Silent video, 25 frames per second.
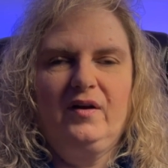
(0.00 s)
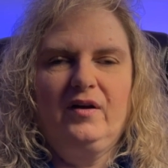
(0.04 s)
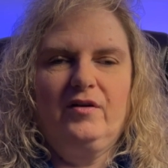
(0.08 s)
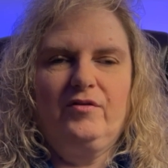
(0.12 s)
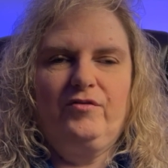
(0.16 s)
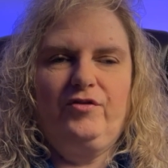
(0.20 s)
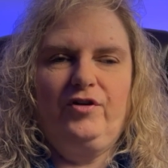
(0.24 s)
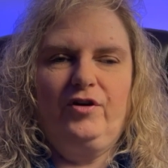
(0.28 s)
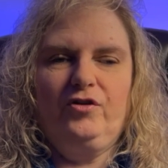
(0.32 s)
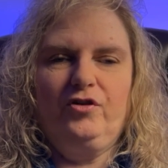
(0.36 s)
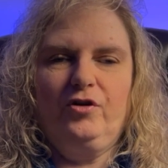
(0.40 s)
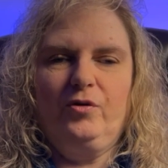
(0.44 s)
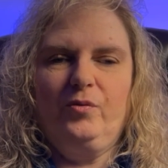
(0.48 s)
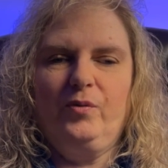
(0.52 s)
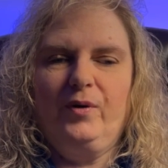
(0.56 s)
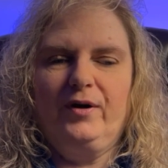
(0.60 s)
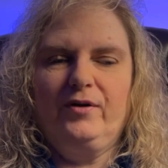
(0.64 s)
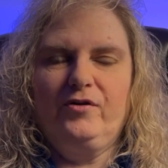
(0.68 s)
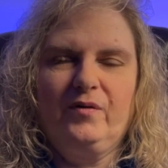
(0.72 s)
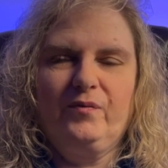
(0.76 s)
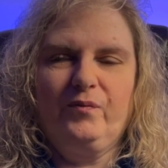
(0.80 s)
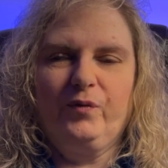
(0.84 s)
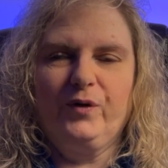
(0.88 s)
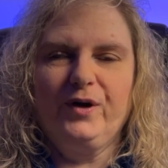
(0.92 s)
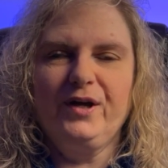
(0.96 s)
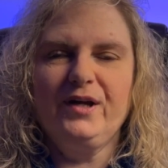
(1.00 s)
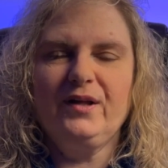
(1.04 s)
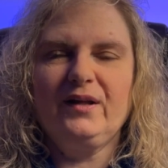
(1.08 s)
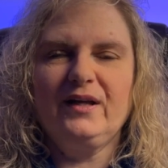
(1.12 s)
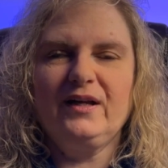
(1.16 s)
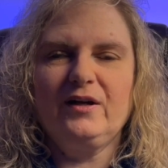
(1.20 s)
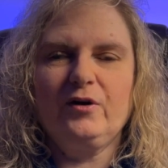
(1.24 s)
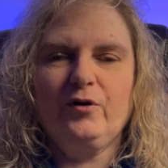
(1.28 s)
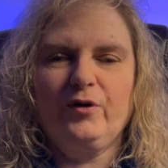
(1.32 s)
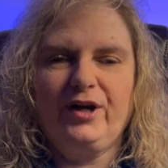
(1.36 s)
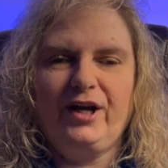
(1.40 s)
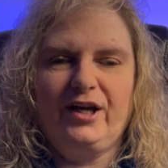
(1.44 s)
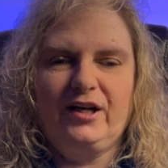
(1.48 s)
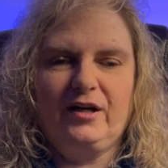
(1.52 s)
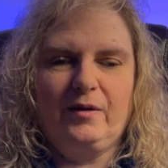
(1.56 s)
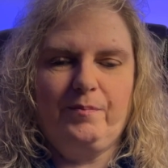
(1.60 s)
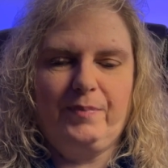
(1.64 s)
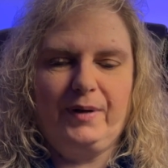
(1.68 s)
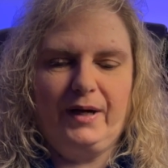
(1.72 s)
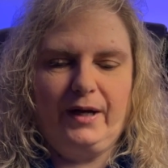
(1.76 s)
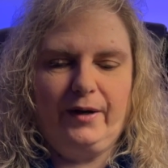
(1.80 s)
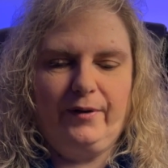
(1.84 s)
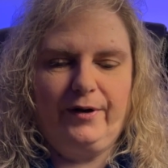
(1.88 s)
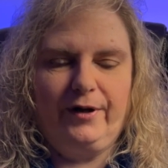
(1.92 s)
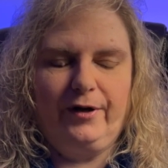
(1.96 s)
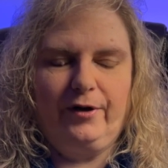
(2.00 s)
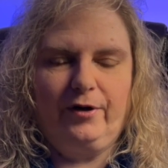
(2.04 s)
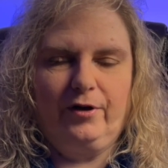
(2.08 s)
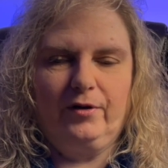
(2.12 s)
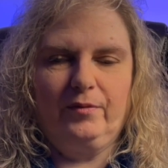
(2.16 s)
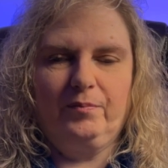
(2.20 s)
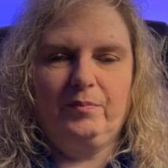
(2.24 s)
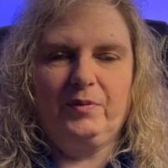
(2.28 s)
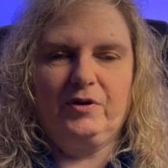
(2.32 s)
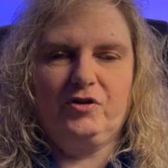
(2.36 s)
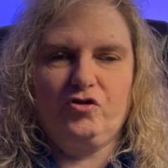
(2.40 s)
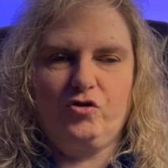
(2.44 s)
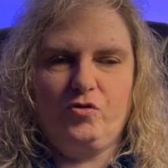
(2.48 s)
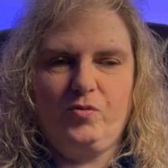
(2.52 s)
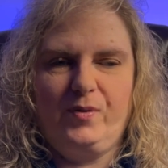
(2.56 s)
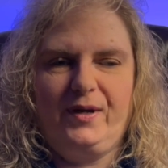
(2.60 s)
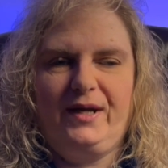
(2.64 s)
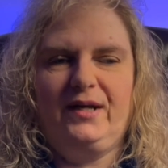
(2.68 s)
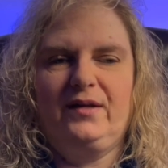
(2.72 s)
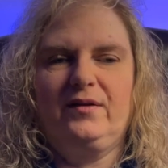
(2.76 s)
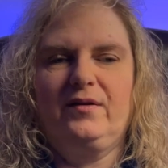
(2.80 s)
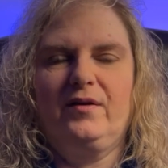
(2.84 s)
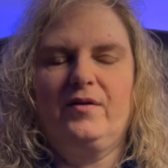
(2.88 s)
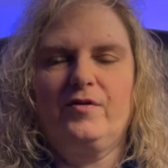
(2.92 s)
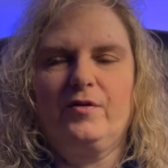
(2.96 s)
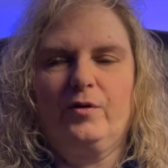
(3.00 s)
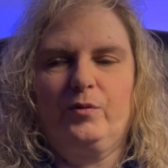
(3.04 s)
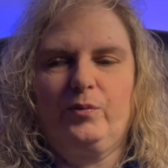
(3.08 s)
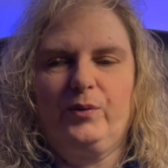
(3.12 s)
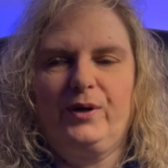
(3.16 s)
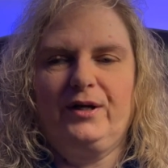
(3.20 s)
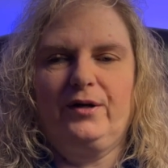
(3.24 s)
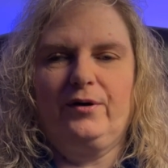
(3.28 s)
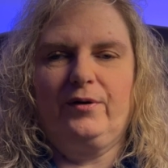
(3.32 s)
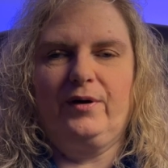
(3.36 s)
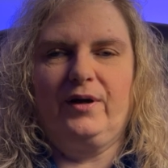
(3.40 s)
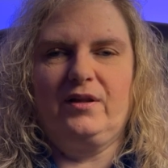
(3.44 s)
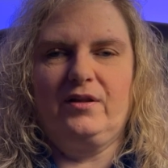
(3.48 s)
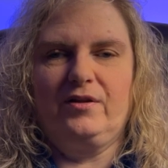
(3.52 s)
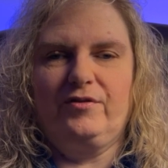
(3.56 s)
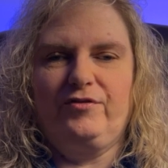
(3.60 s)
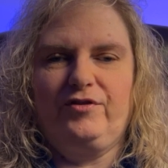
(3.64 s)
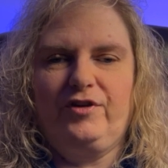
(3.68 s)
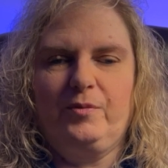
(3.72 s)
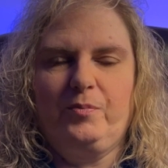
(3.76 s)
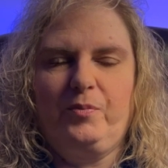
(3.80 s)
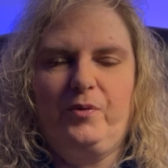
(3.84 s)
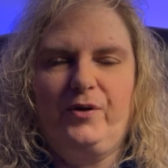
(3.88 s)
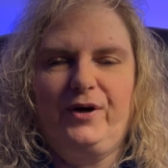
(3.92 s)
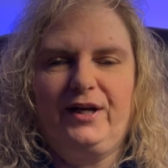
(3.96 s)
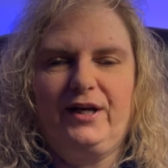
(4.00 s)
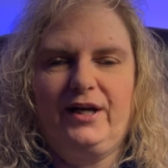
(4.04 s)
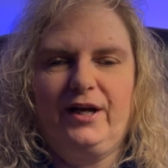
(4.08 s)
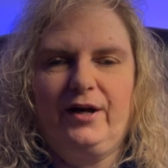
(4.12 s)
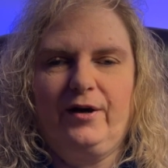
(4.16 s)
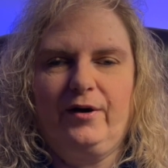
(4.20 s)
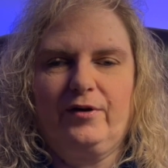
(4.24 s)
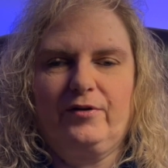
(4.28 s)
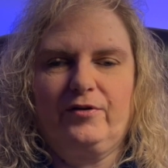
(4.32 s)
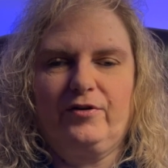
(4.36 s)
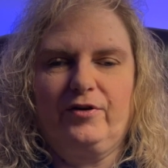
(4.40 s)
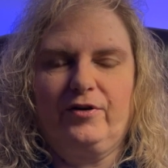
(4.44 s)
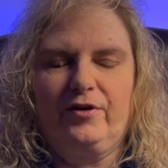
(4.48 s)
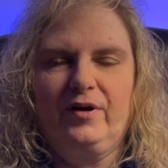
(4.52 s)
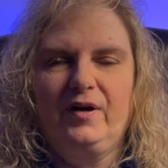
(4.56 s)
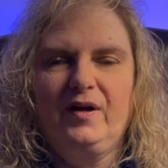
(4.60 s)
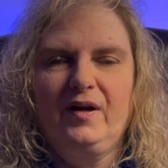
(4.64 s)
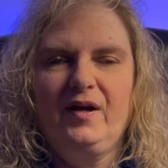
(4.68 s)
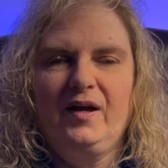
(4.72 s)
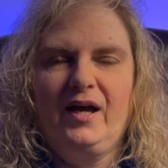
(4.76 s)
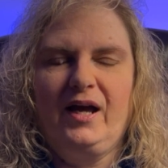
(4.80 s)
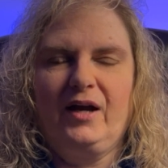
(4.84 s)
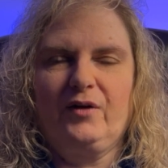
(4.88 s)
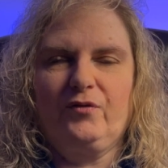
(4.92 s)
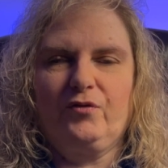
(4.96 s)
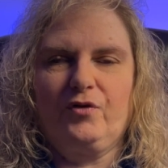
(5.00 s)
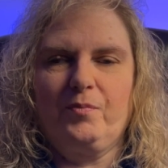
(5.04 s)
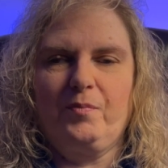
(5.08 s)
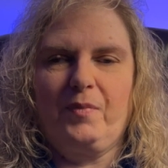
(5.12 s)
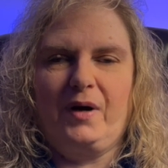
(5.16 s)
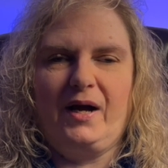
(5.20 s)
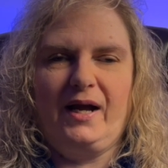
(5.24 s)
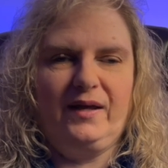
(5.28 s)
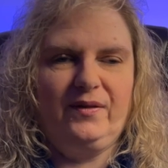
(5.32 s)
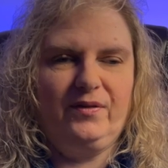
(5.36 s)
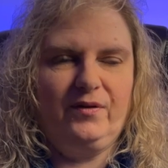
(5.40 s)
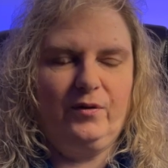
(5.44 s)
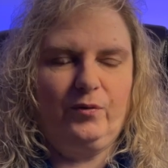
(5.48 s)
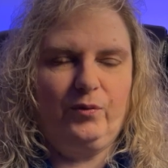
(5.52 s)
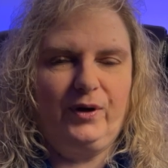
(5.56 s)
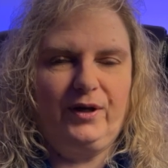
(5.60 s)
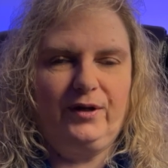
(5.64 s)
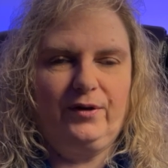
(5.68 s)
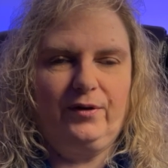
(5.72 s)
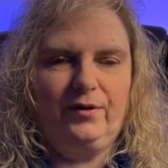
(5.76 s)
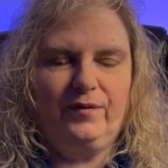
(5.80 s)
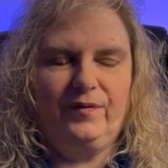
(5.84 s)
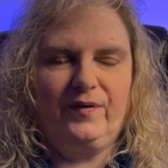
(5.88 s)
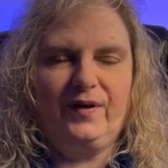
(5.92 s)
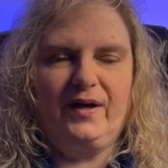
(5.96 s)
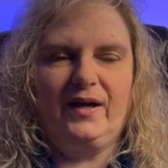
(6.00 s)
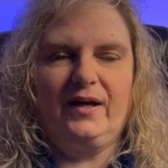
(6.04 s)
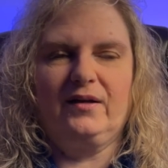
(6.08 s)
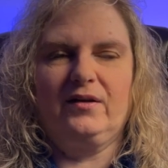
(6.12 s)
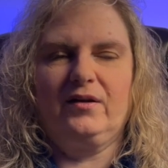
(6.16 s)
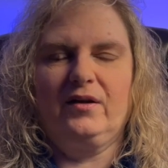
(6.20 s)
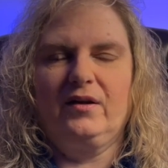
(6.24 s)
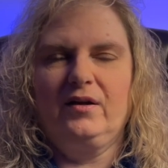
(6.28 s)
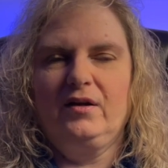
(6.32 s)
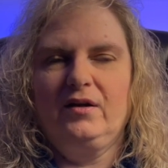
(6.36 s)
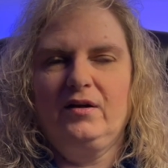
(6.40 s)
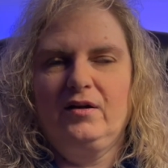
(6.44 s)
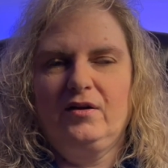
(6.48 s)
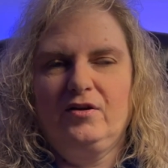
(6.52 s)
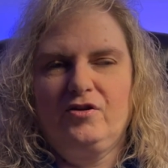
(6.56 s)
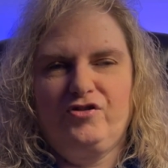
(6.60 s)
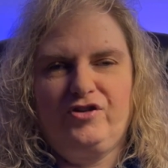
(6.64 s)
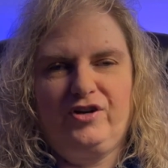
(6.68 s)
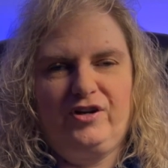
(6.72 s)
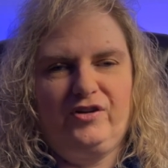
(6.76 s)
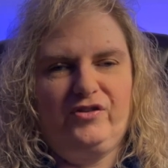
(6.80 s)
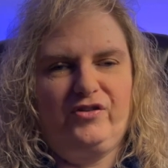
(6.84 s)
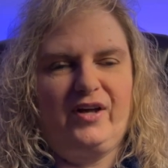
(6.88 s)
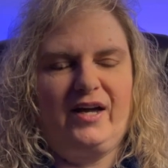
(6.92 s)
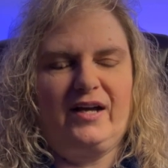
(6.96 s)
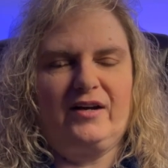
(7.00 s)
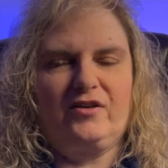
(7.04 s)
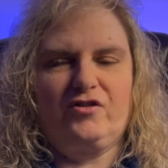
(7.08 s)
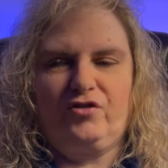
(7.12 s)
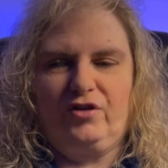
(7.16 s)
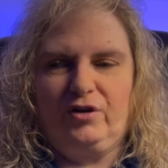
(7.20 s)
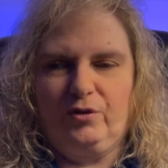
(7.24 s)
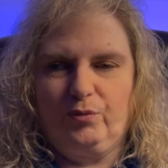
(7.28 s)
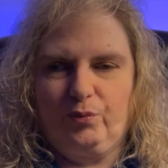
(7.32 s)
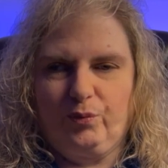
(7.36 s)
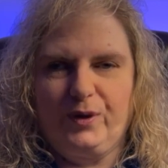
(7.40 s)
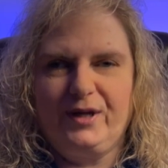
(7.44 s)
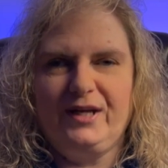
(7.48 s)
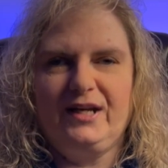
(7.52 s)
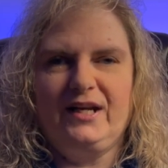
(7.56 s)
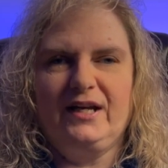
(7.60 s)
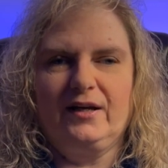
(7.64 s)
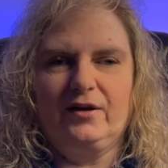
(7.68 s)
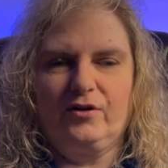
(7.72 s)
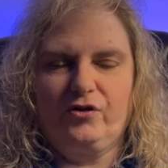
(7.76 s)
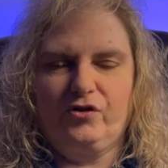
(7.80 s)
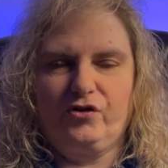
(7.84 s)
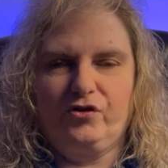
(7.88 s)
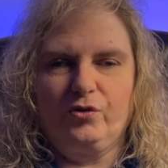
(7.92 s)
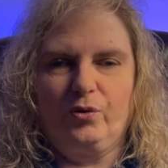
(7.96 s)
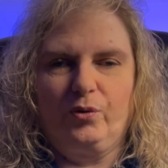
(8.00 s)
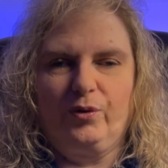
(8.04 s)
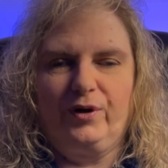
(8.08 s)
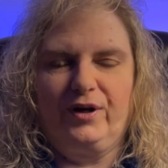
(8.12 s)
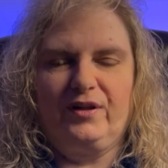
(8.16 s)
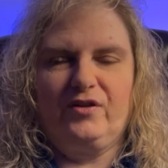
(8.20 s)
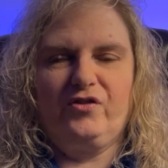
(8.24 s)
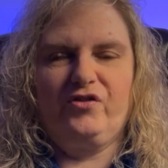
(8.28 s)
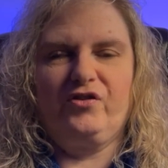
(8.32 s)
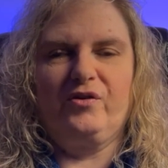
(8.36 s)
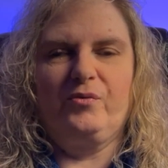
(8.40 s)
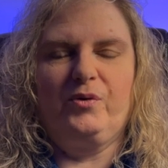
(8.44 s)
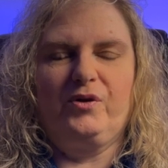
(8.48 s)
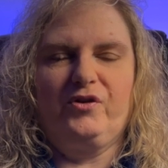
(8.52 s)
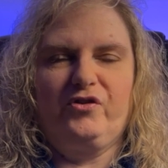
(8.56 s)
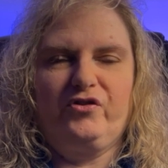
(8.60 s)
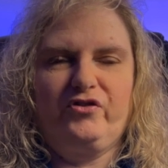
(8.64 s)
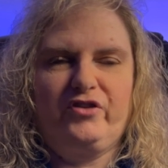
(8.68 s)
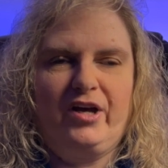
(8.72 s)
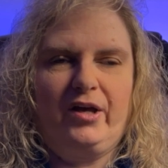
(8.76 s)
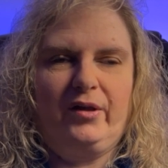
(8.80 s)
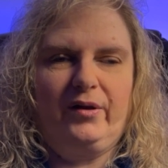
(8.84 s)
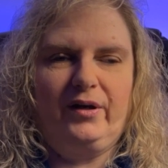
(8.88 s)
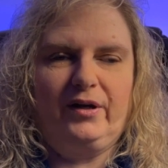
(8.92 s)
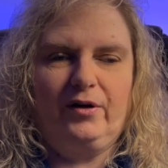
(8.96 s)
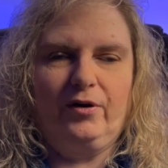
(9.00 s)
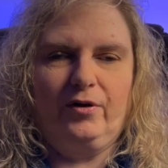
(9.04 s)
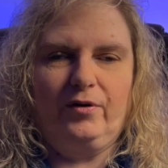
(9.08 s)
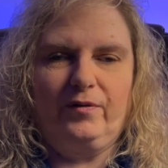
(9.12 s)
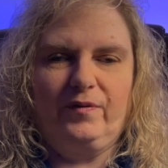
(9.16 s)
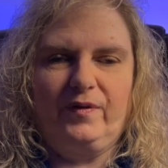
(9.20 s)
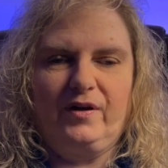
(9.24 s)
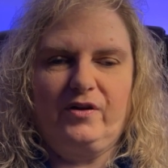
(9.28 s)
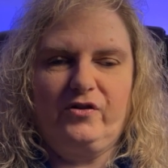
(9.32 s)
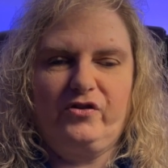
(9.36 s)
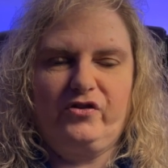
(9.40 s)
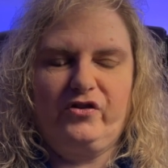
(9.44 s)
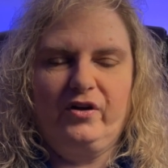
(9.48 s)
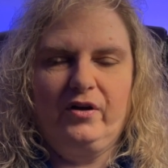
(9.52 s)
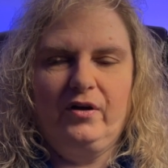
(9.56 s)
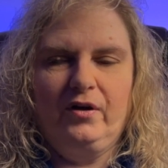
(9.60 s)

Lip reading: Filter words really create a barrier between the reader and the viewpoint character and remind the reader that she's actually reading a story, that someone's telling her this.